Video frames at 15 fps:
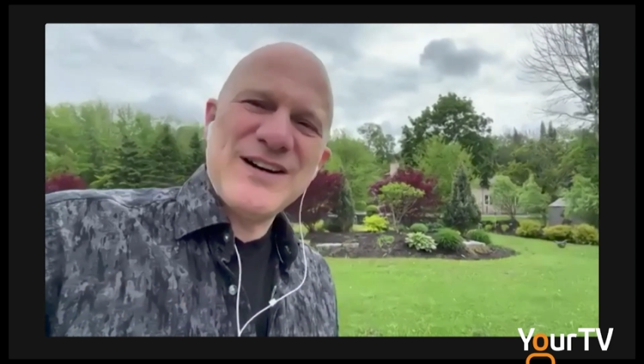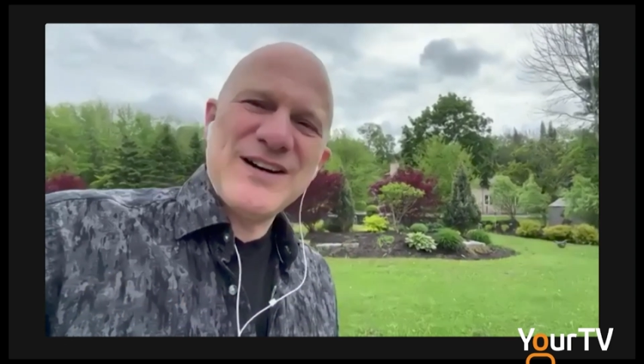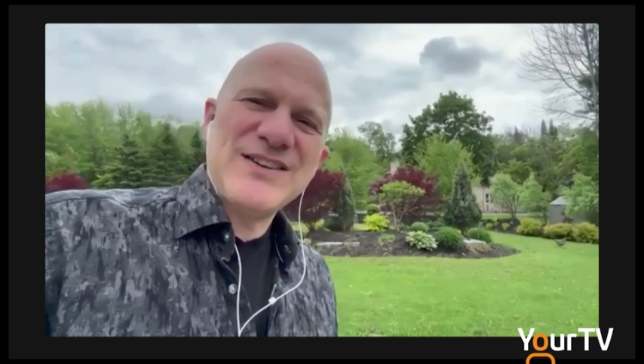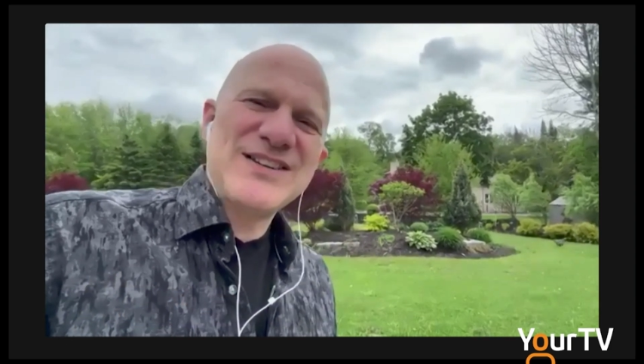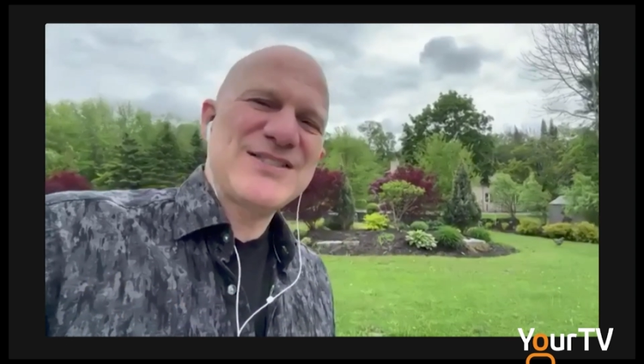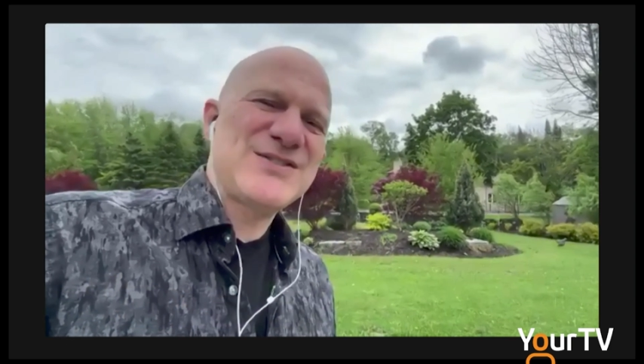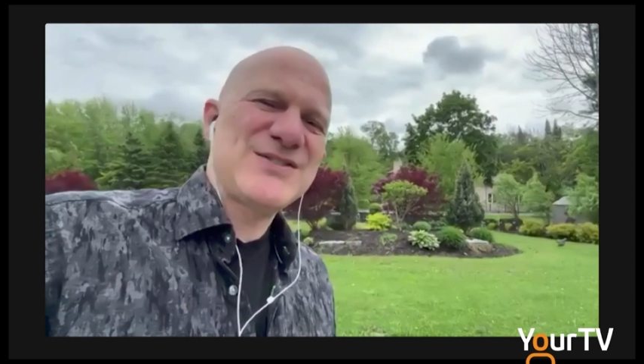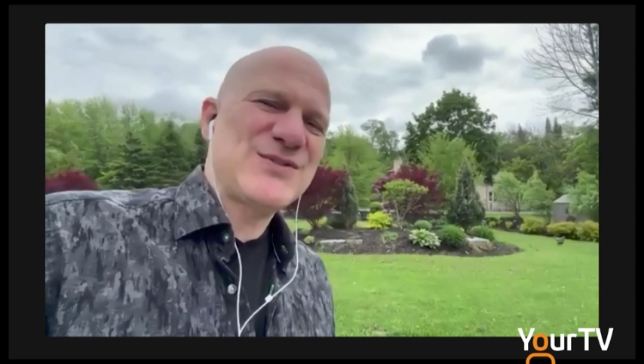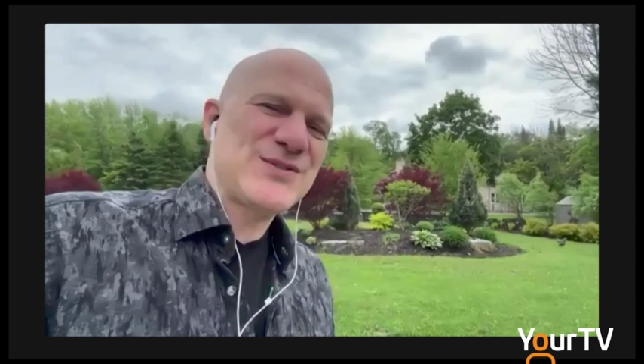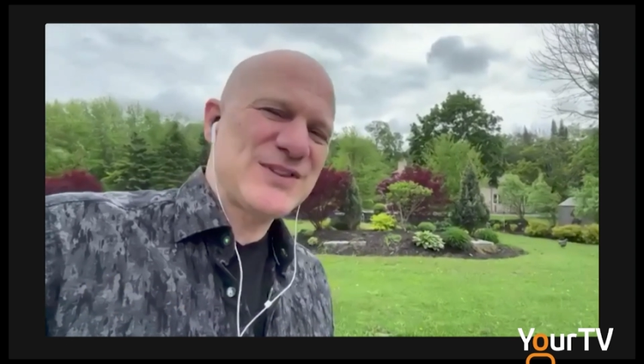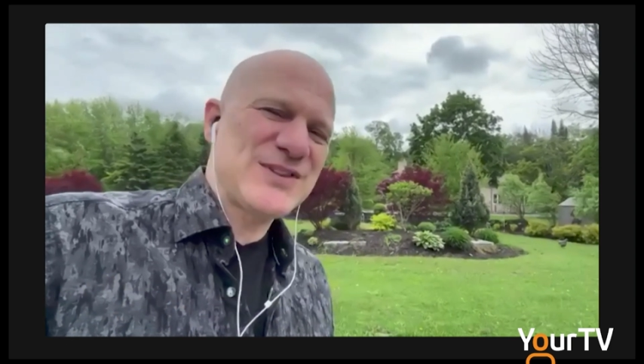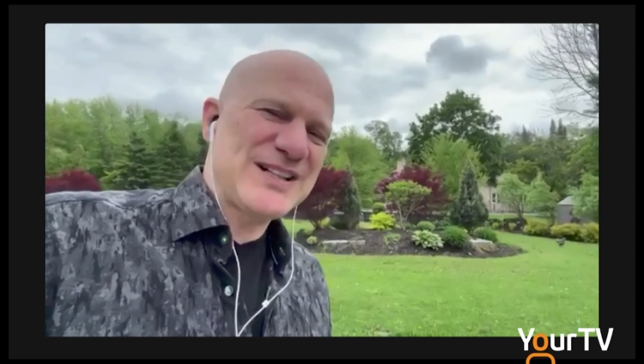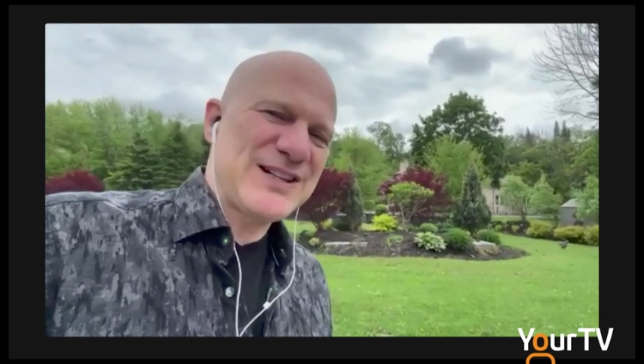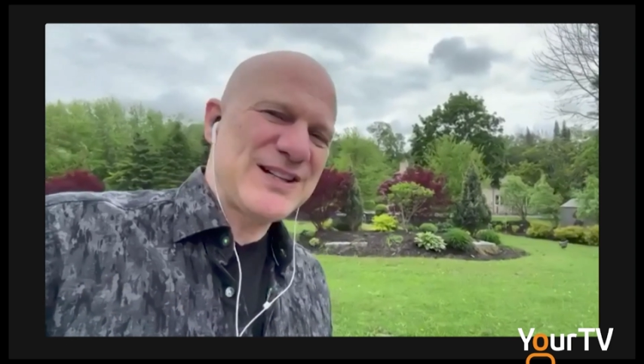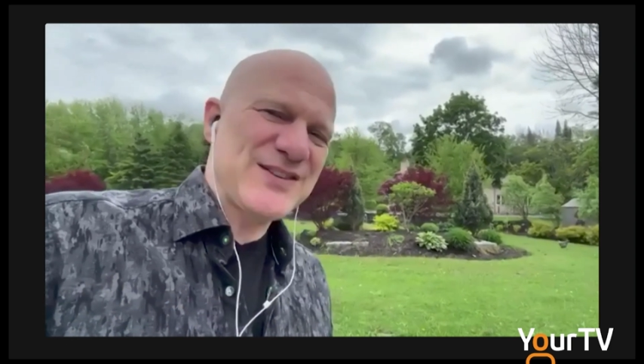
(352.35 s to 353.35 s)
on this
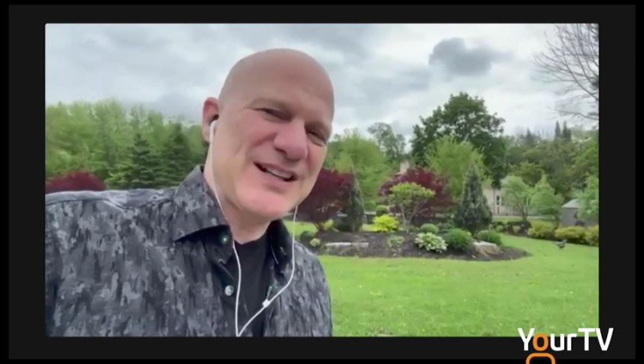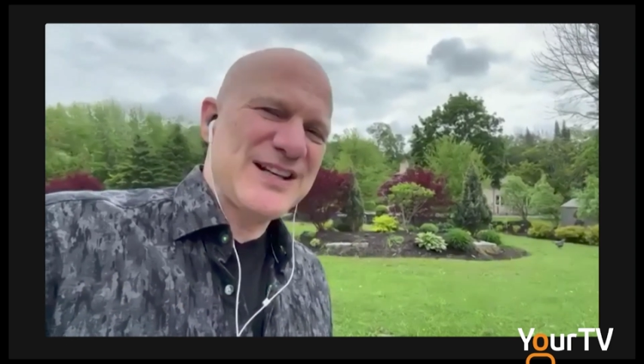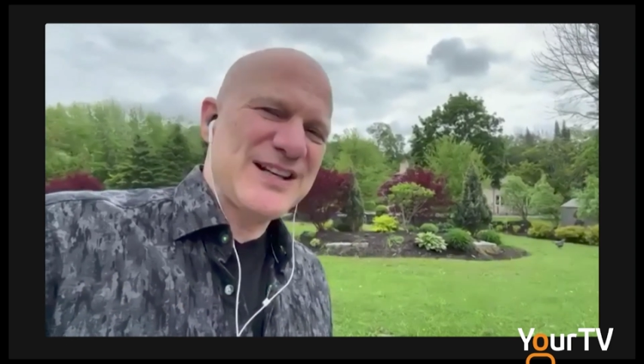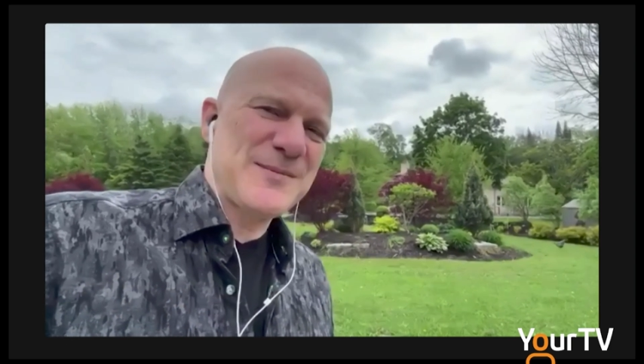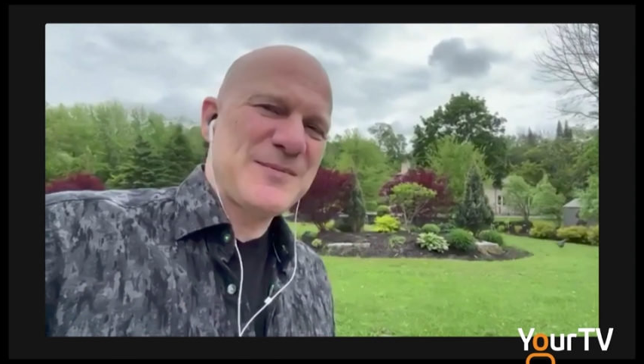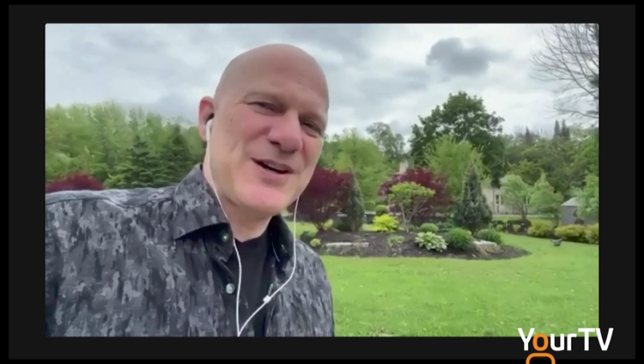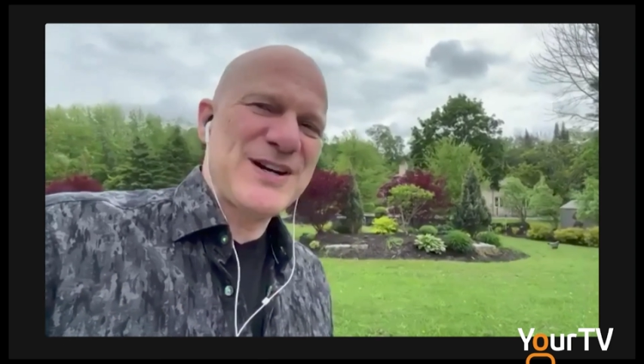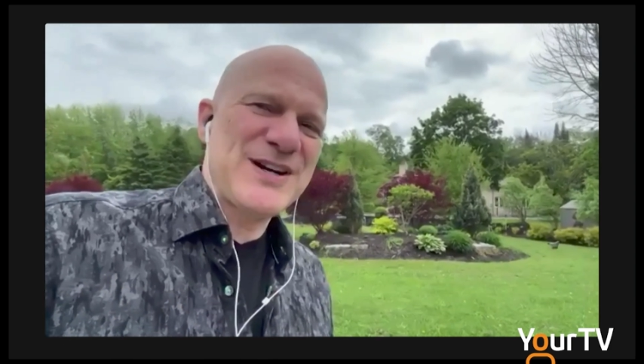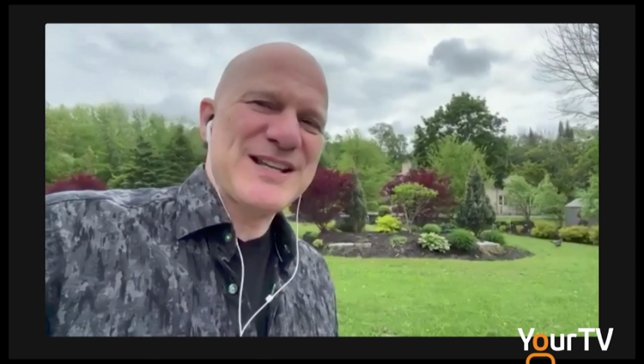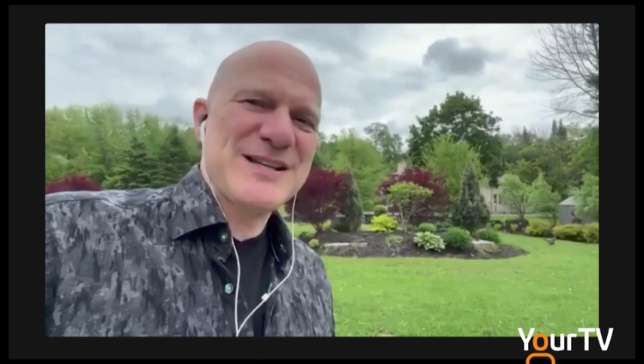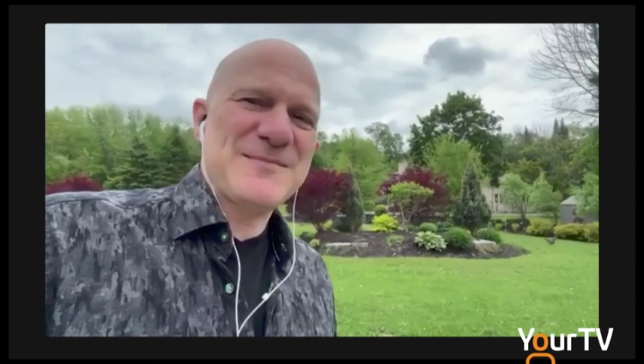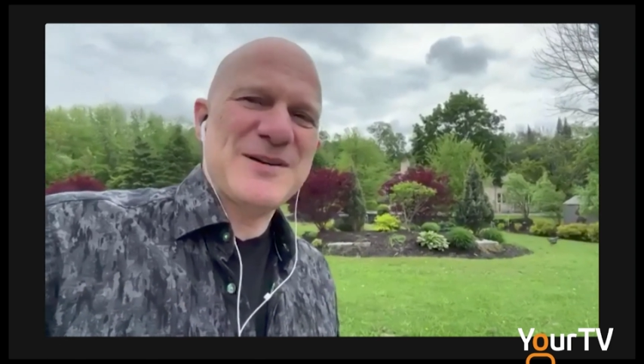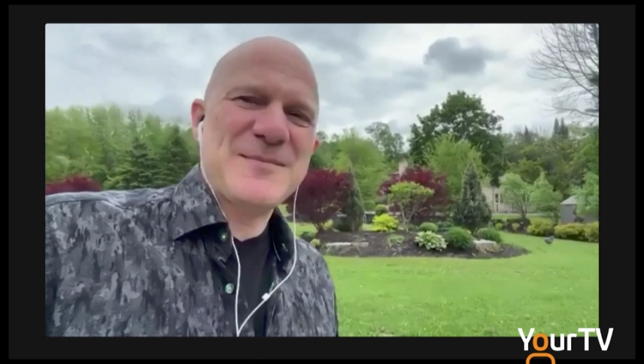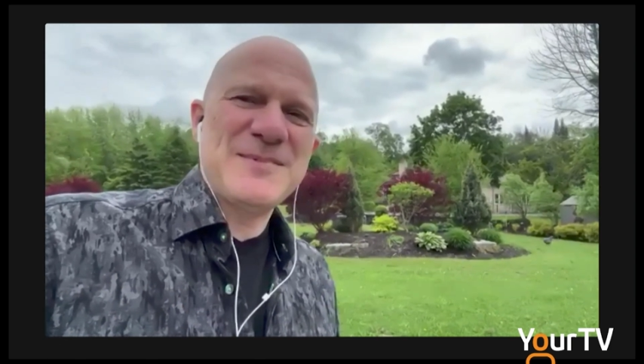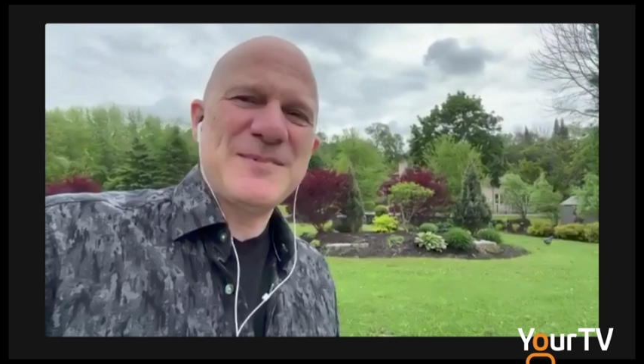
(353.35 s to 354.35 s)
trio that I'm talking
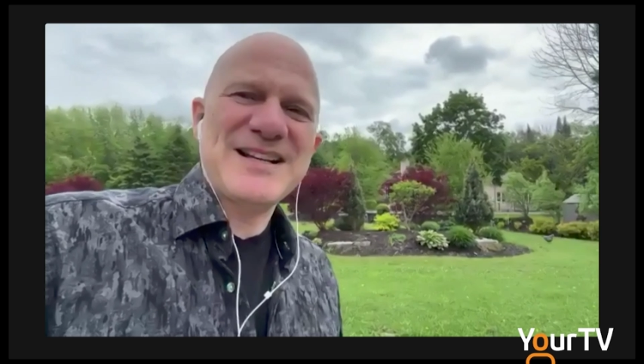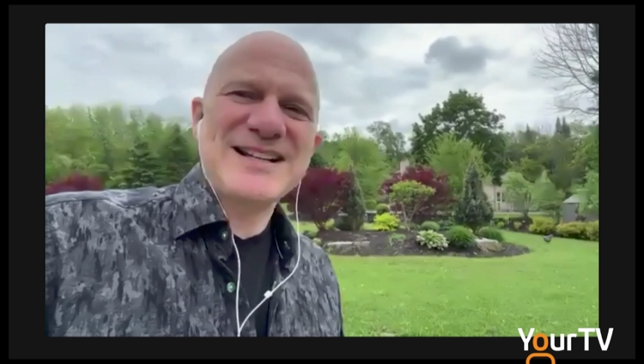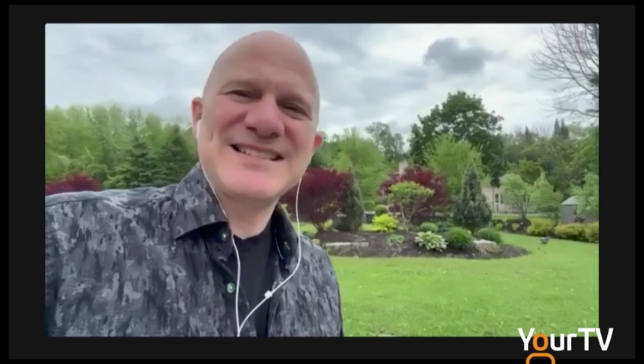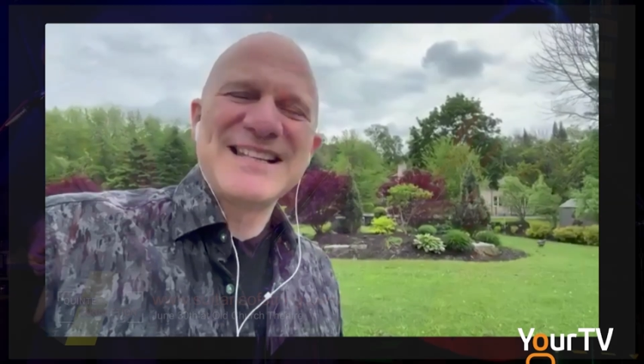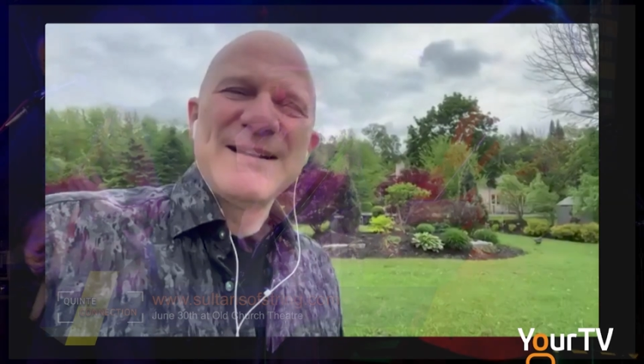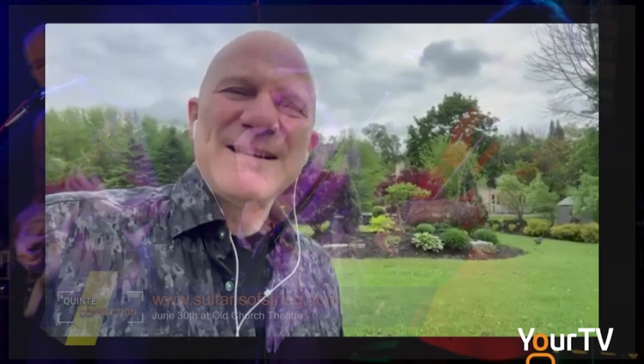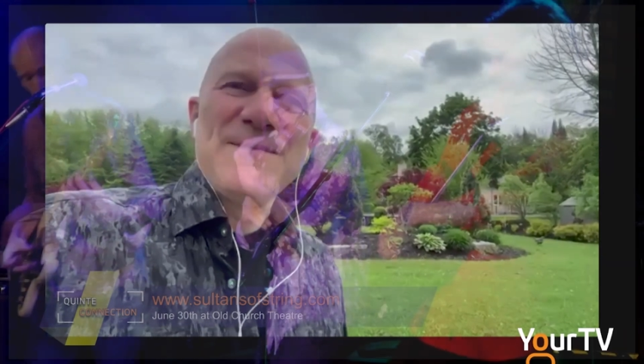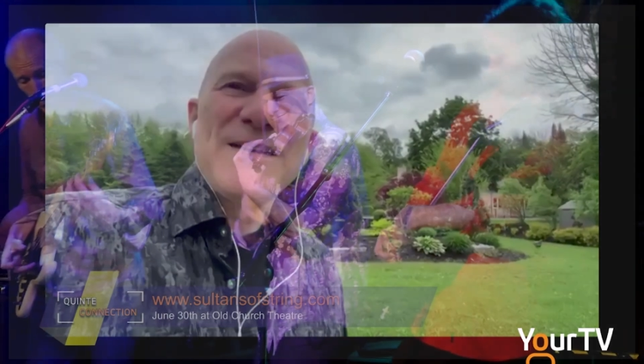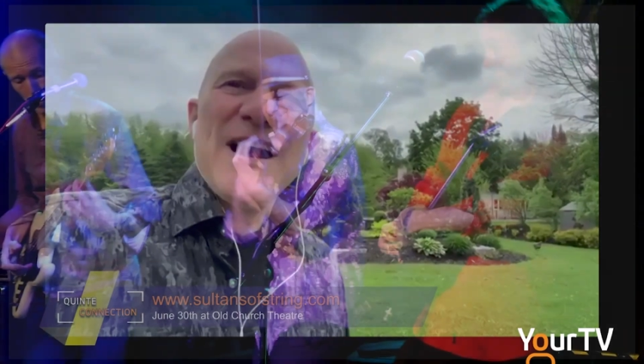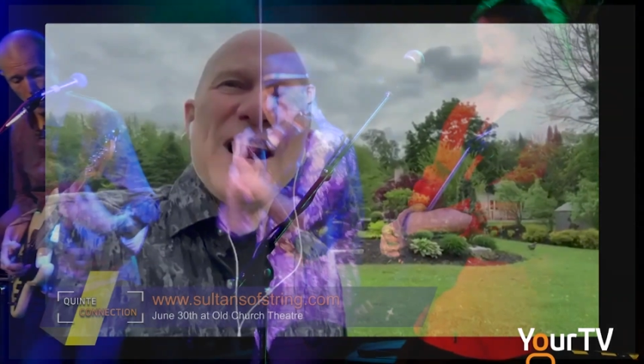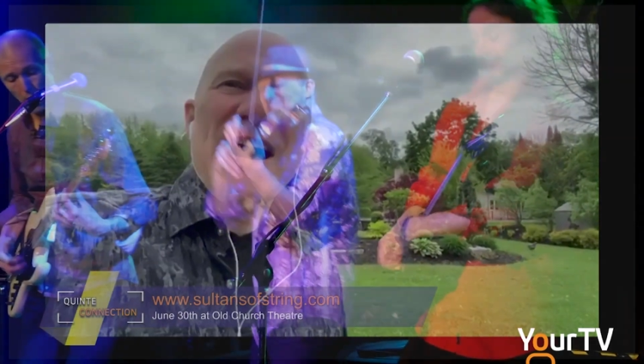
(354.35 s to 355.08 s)
about, because I